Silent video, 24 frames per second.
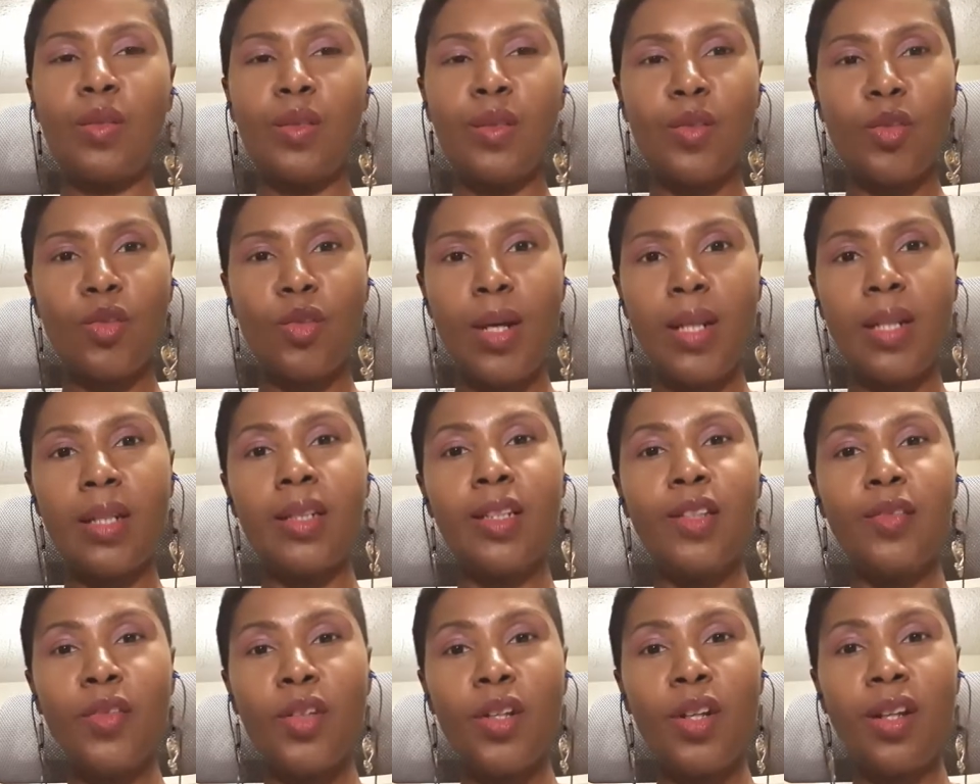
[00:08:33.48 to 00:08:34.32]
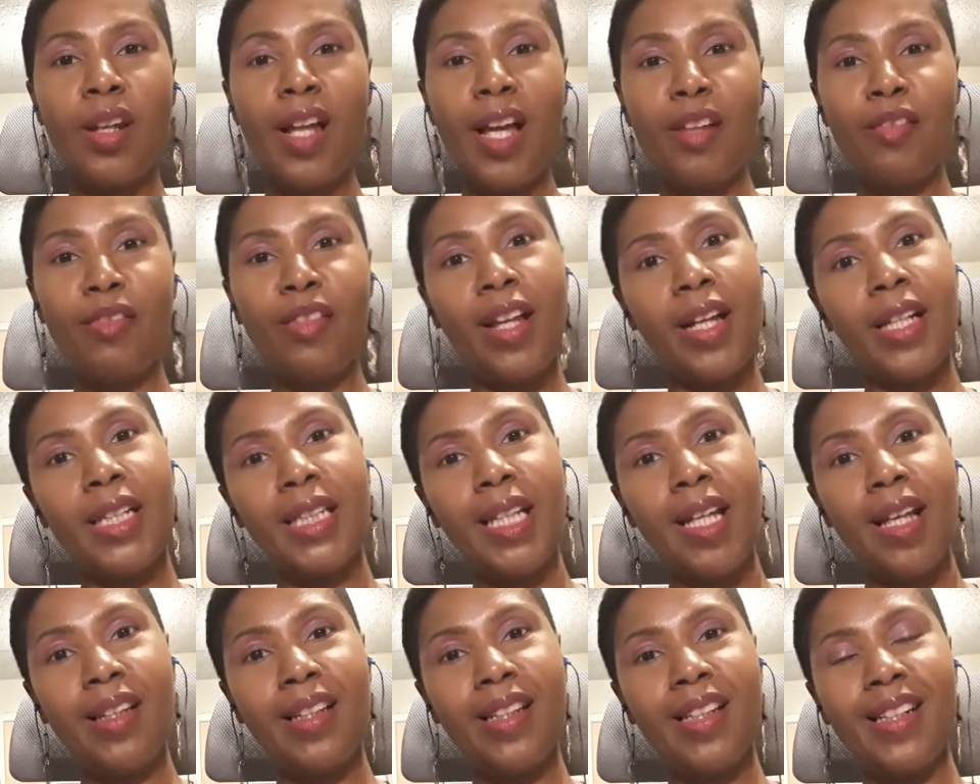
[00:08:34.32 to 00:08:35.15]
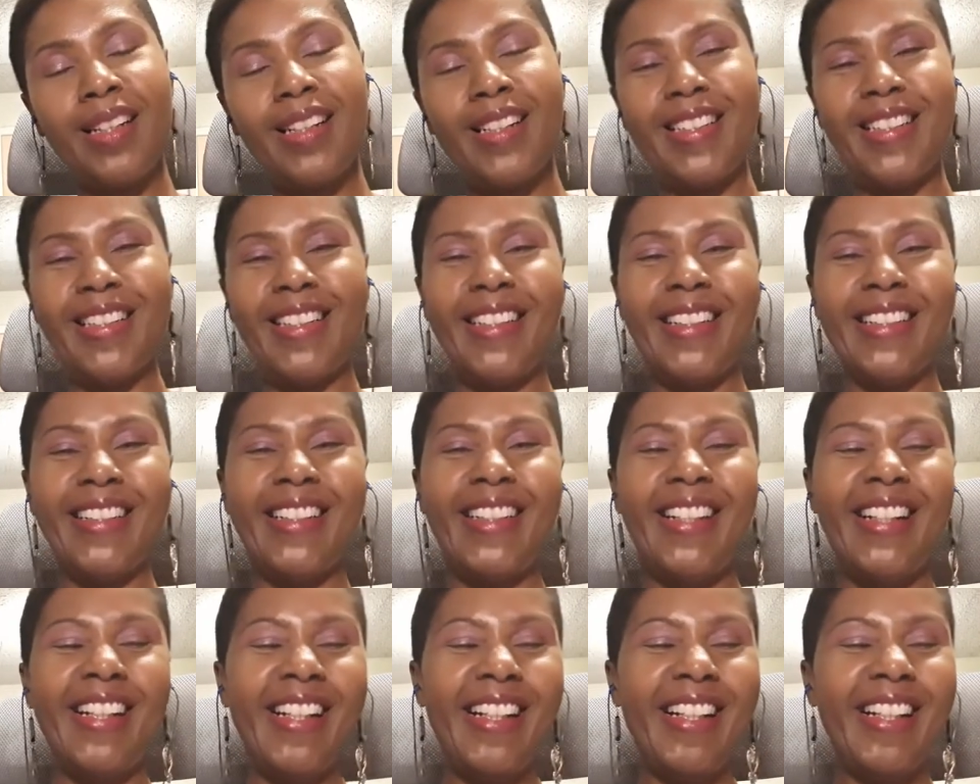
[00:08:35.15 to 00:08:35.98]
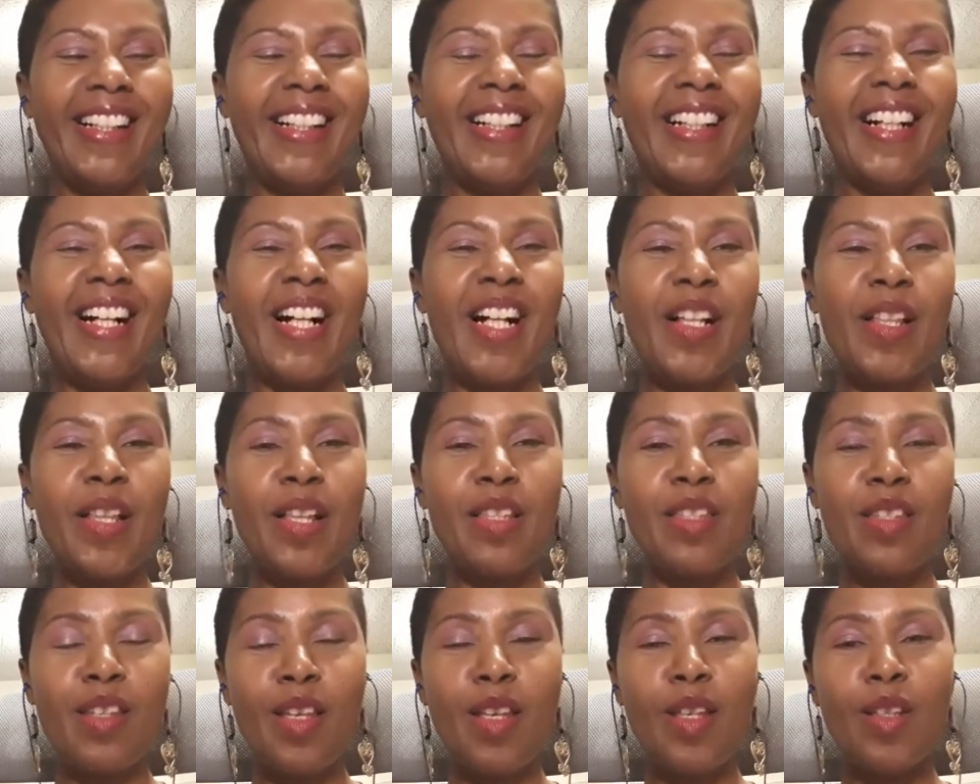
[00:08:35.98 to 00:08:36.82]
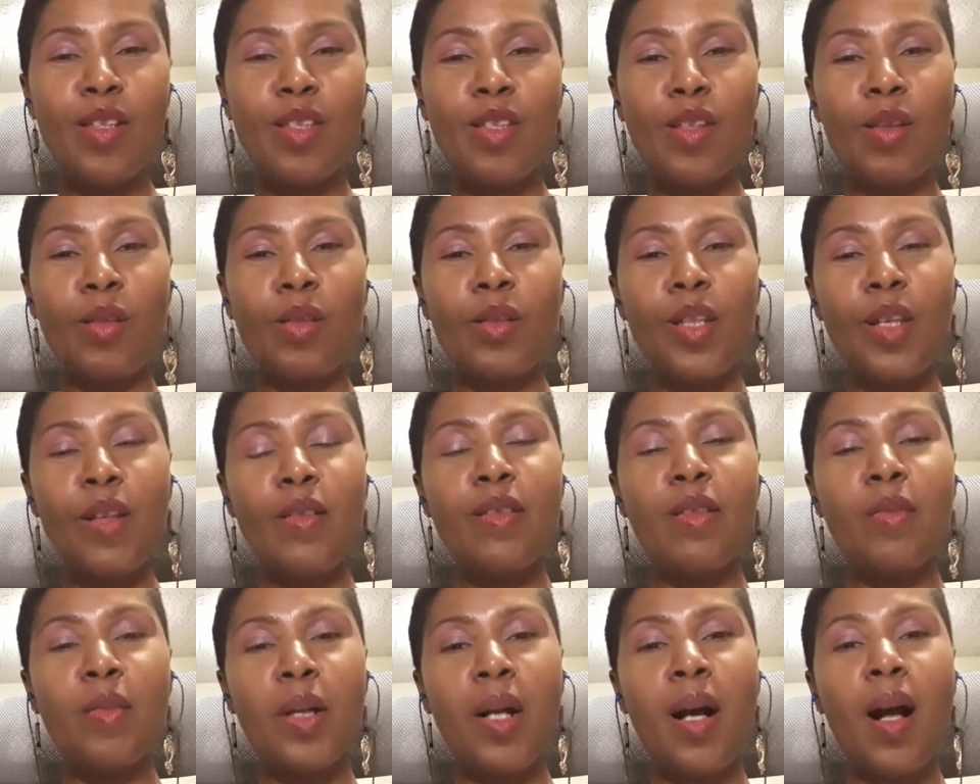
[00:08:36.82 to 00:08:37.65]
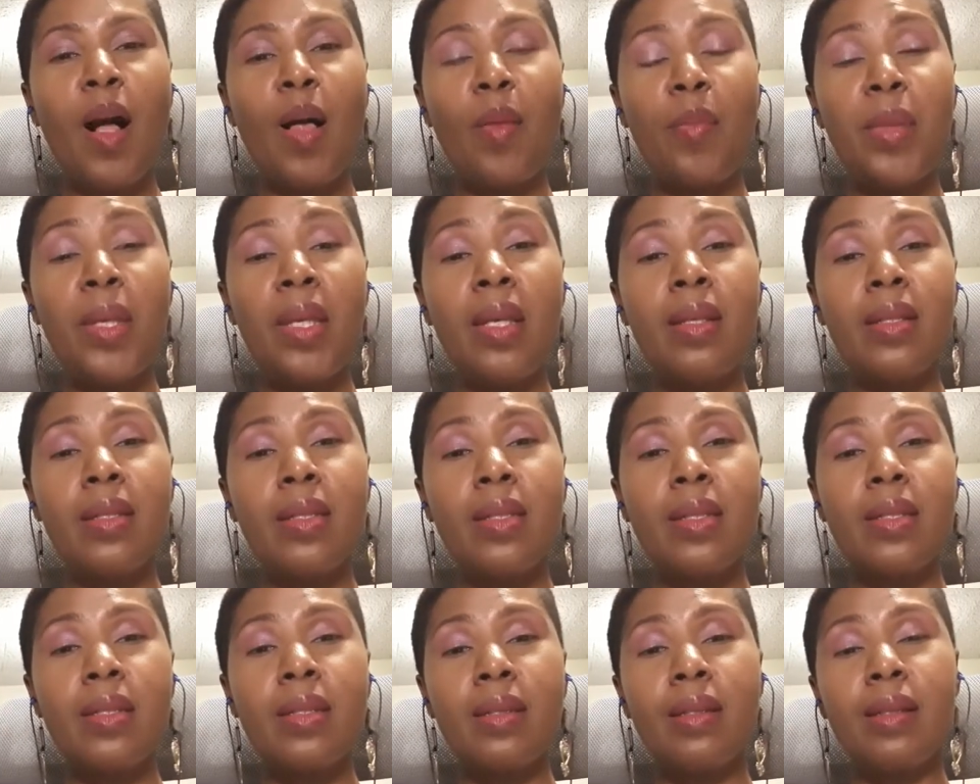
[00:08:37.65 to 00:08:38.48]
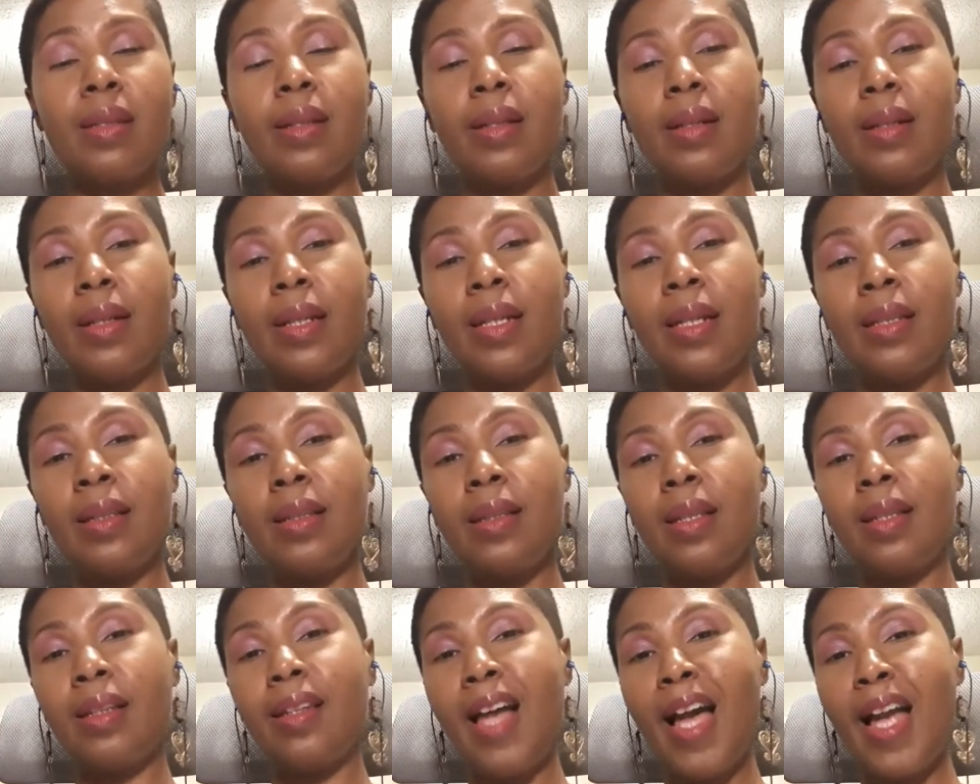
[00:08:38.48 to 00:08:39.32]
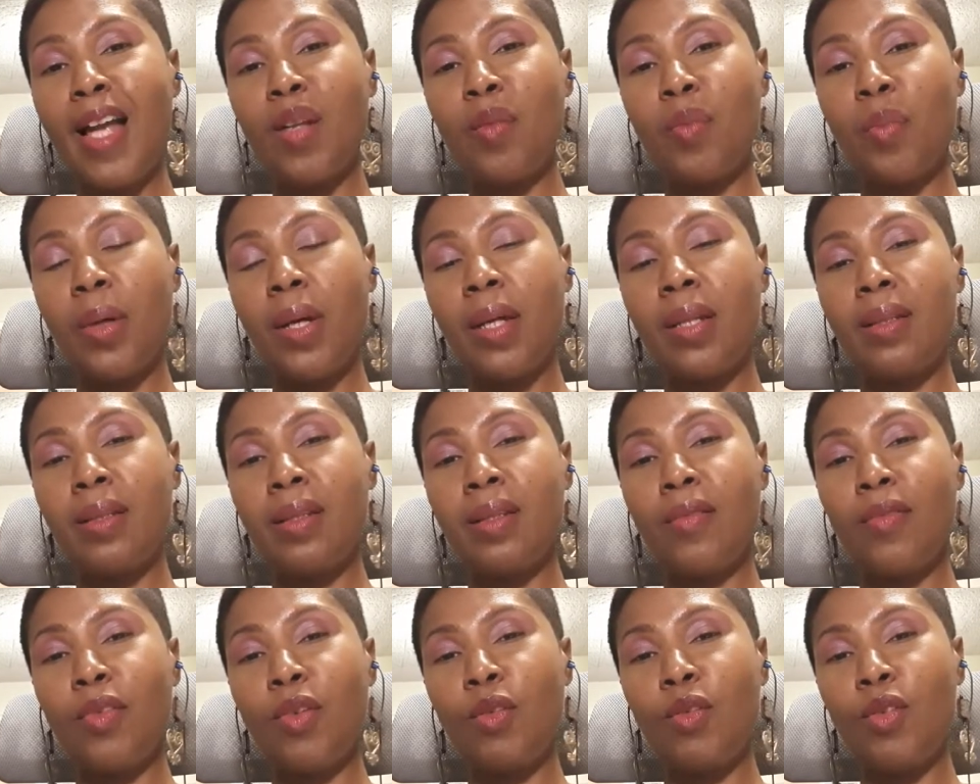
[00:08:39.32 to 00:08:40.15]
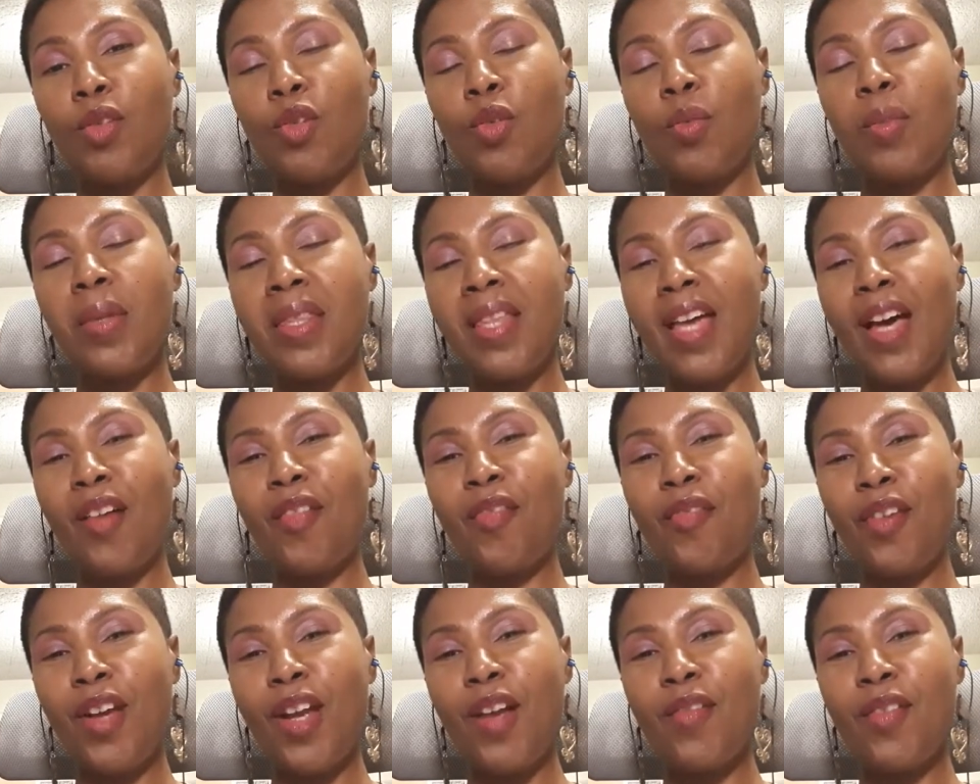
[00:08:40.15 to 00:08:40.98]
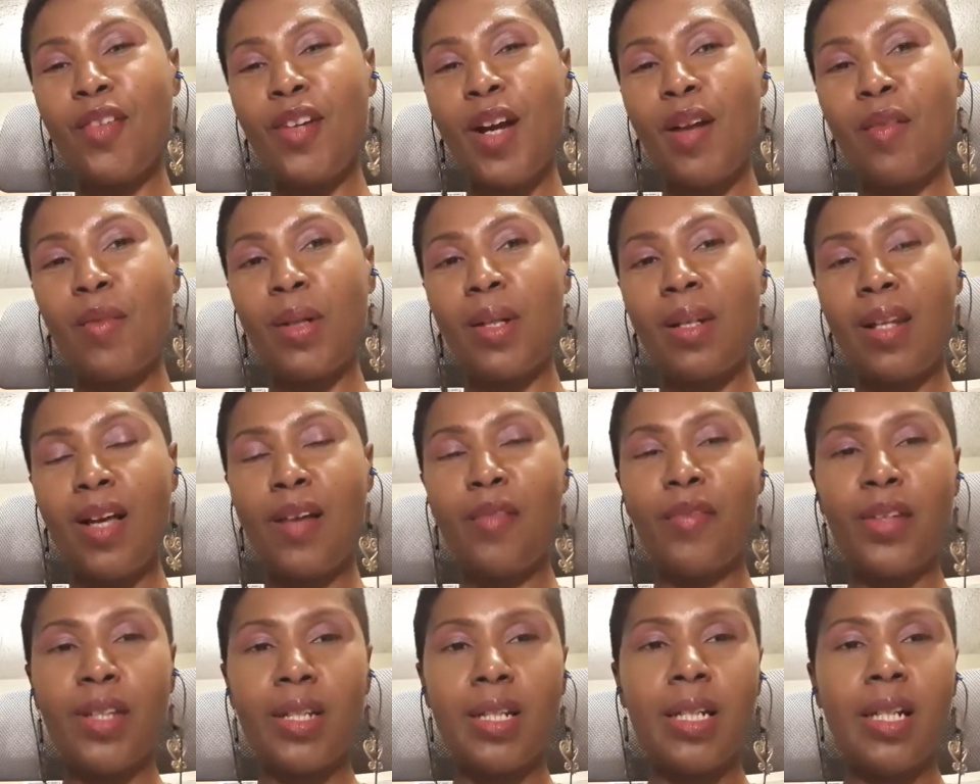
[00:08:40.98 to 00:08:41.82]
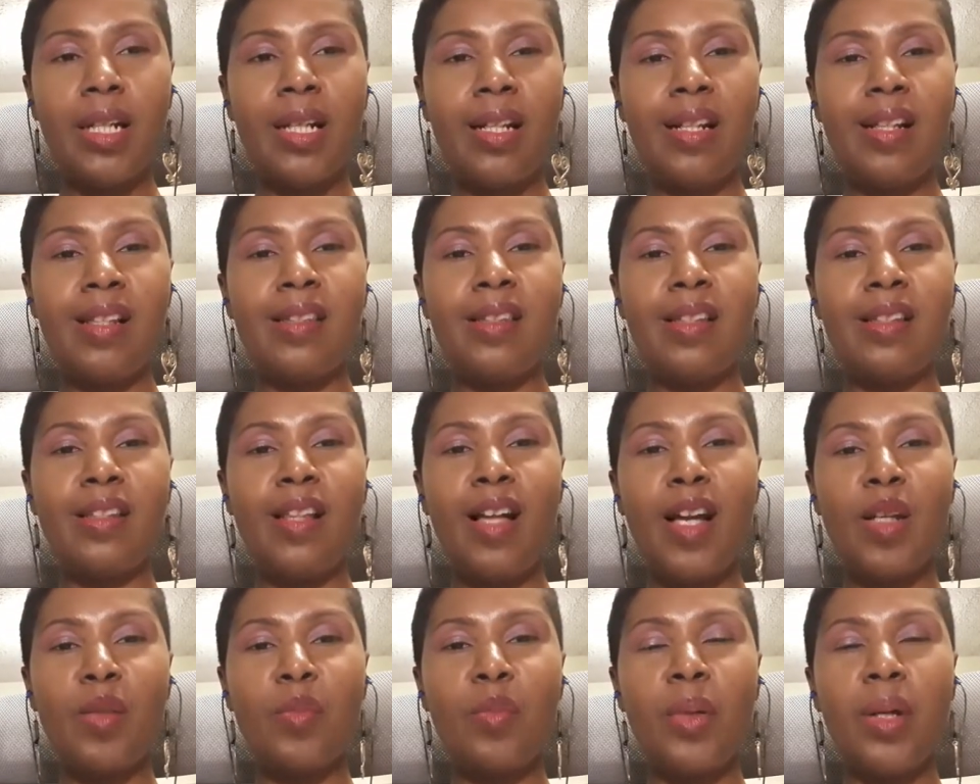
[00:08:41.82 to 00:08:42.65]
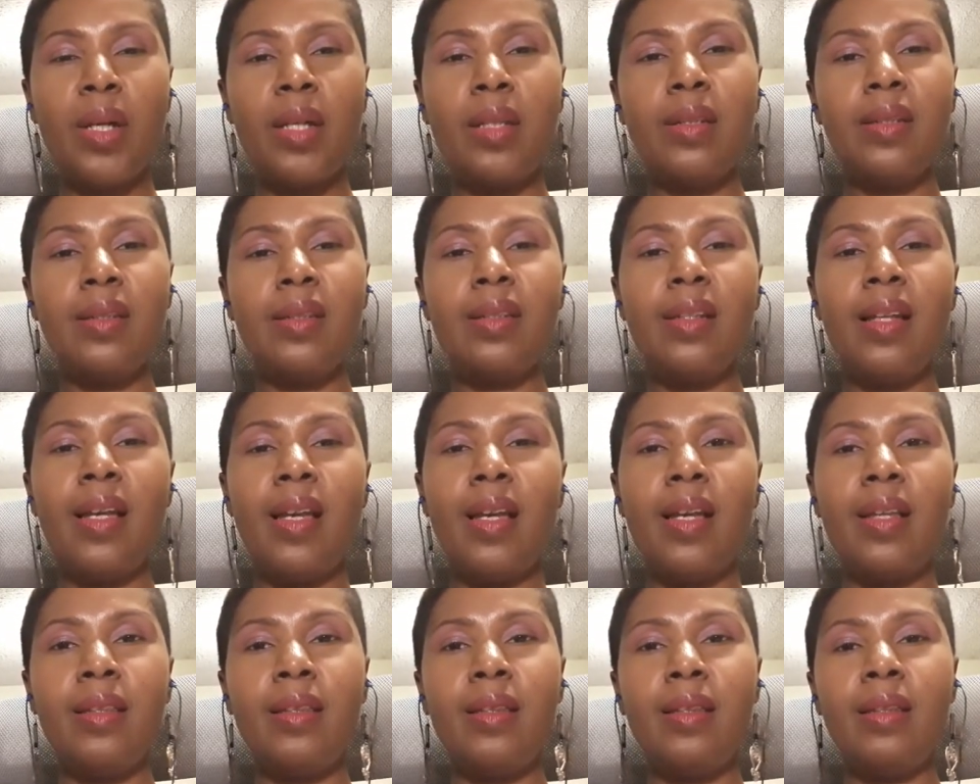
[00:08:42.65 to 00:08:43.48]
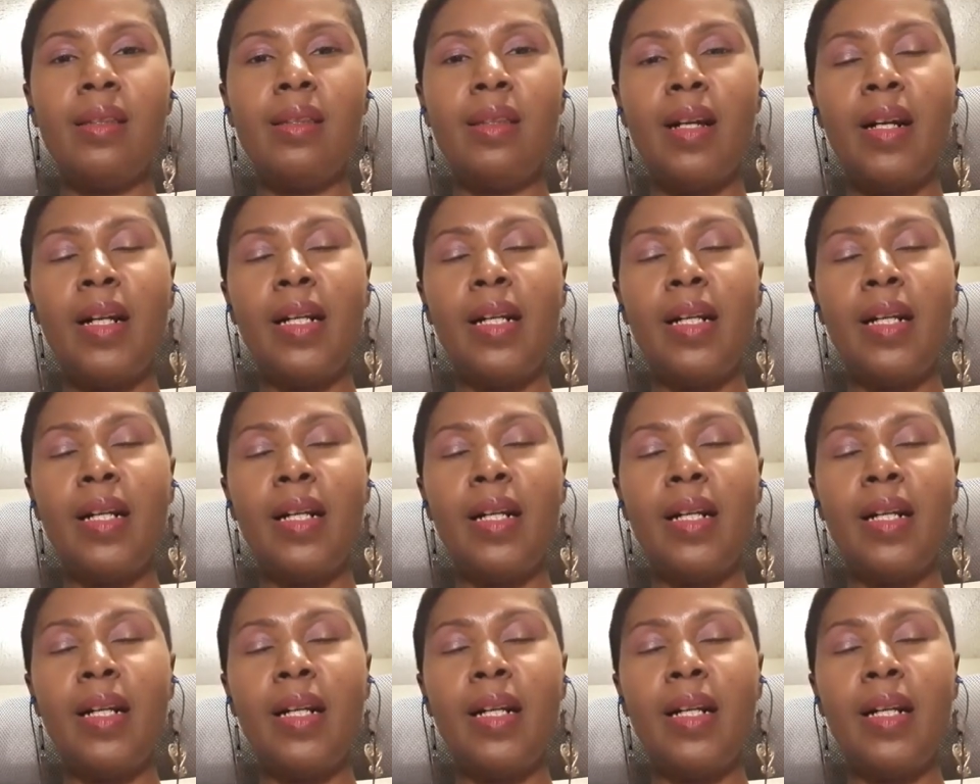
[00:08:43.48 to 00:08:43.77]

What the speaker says: try to live your life like Kelly. That's it. So leave some comments. Hit the like button. If you do me that favor, I would love it. Hit the like button and the